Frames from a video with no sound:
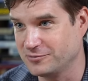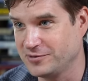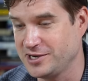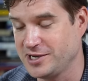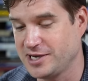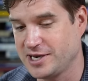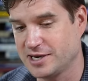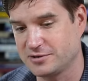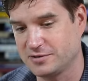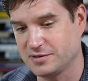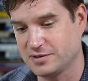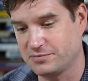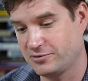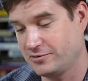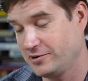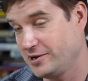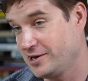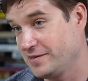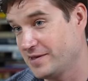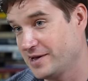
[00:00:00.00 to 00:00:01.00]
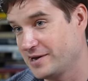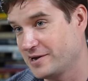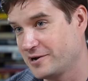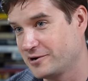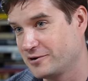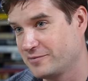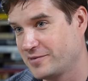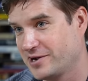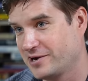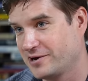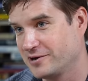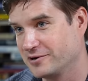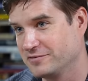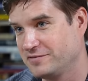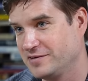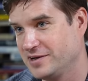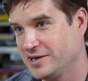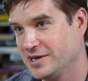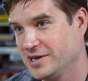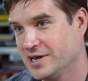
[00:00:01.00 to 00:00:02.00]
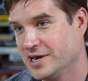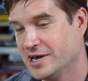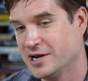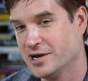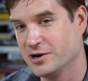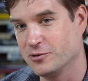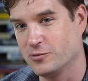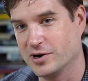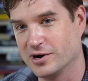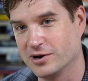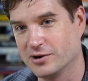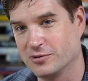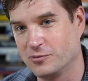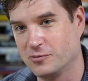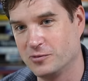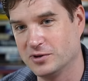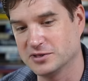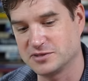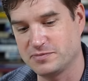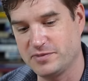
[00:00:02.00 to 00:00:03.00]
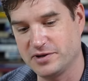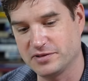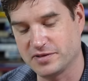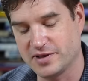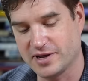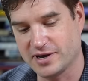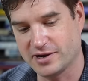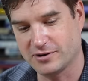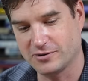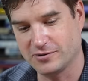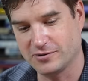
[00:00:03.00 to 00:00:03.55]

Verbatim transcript: when you get to the point in that autobiography where Will Smith now